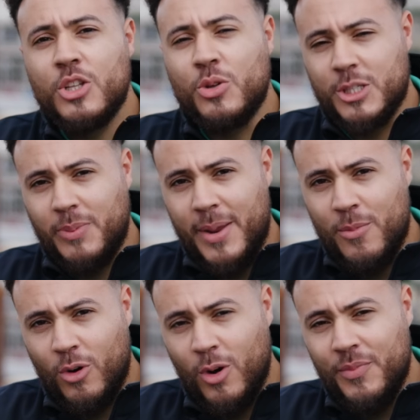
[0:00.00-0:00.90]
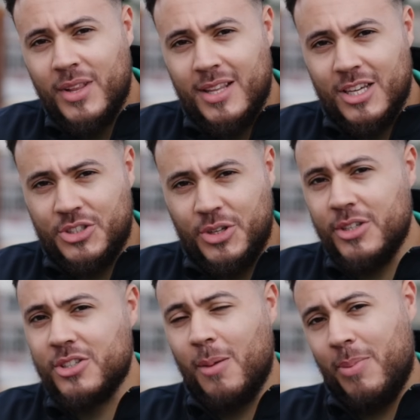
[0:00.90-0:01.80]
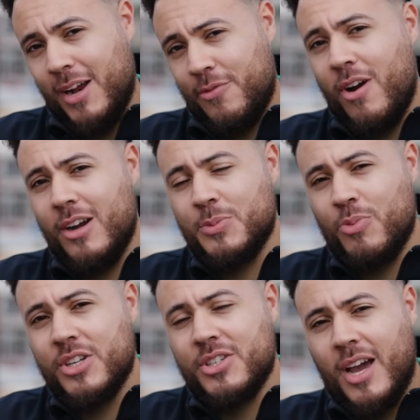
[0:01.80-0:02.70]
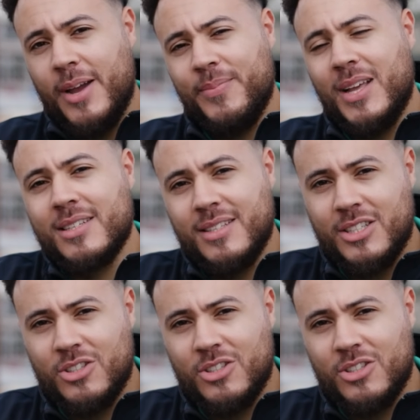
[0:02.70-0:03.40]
To explain more, let's use our Blackfriars Bridge site as an